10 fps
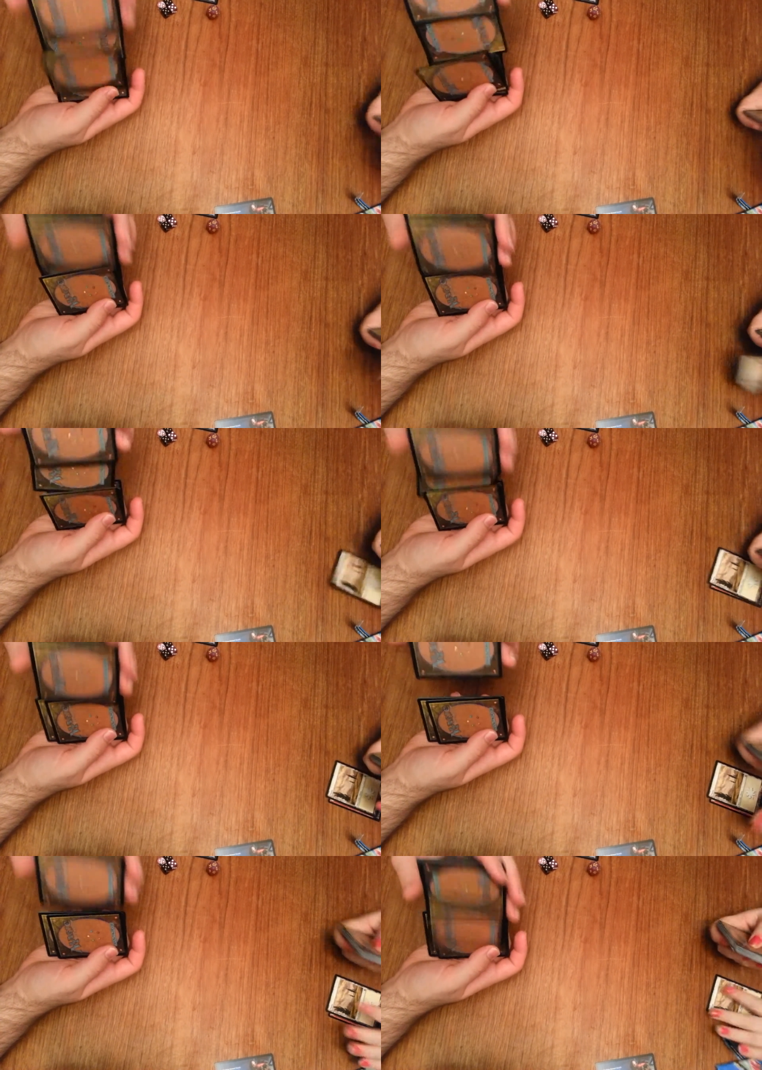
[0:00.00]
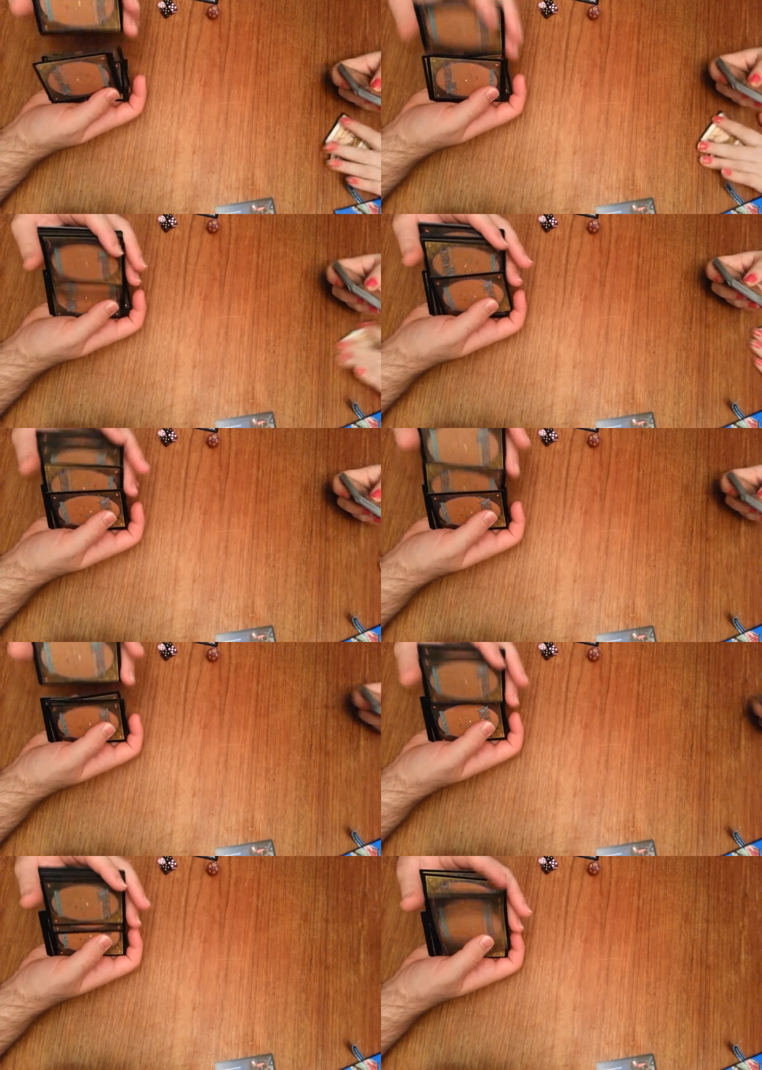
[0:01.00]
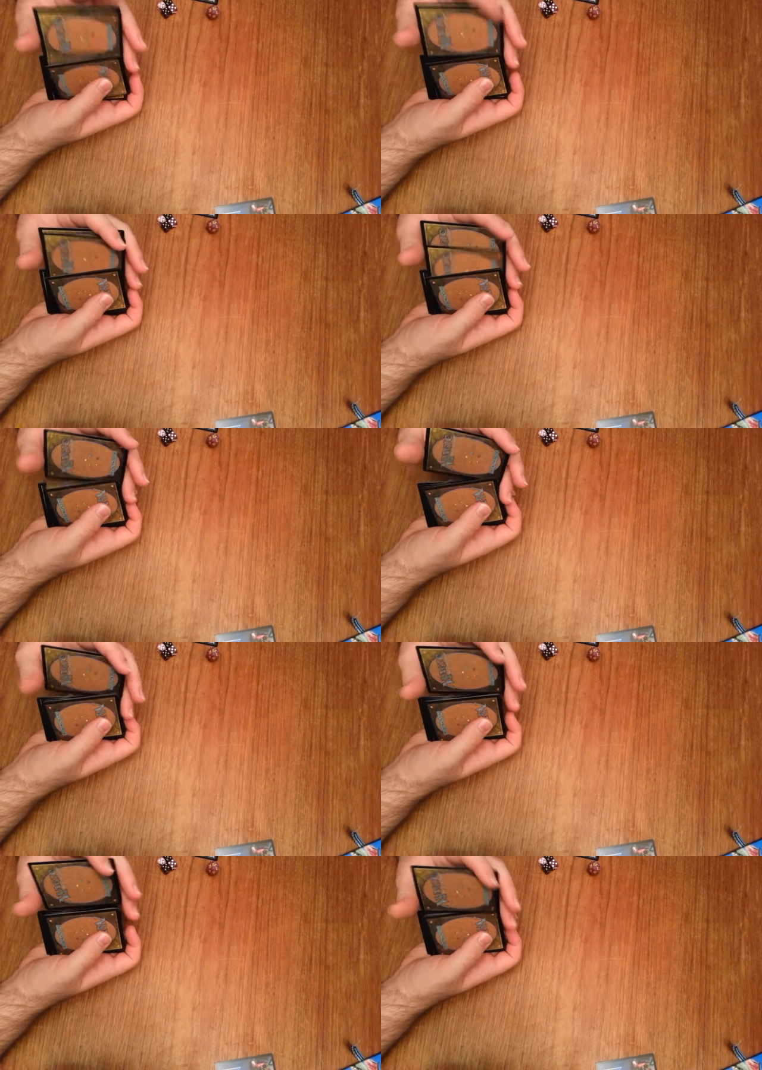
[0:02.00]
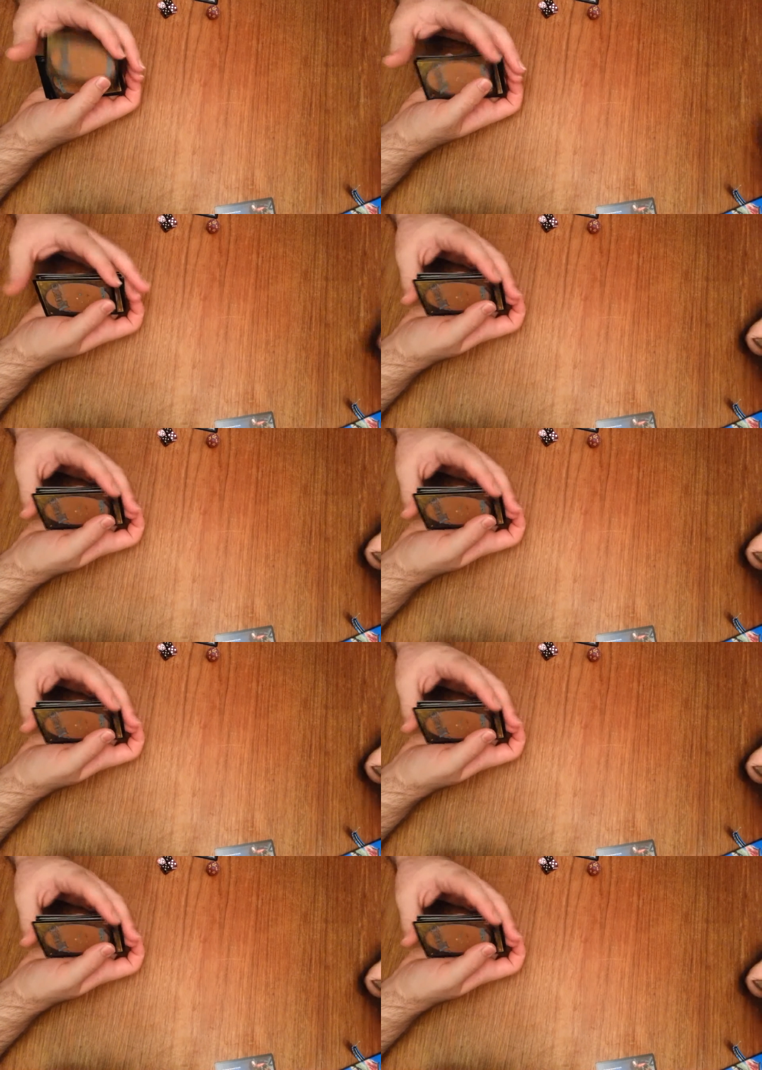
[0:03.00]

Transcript: Nobody's mouth can be seen.